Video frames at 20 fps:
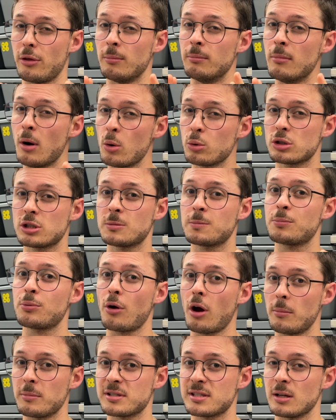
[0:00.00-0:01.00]
most
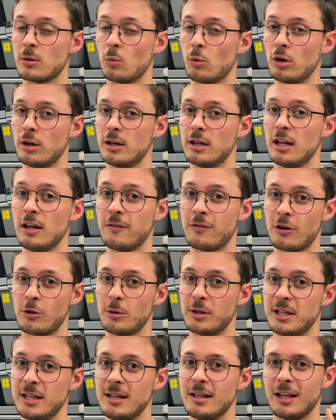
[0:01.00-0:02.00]
promising one. If you're
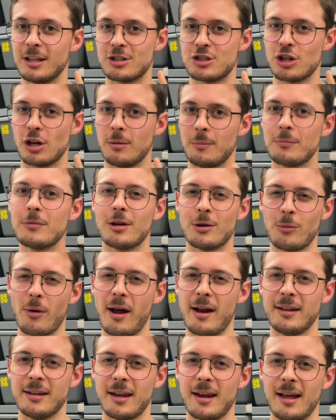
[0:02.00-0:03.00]
ready, let's jump right
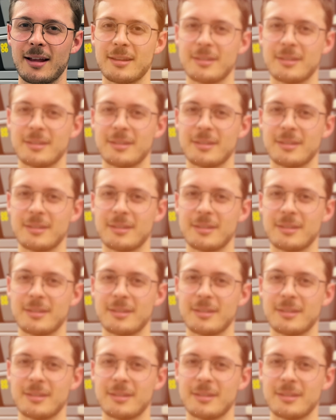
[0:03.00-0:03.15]
into that.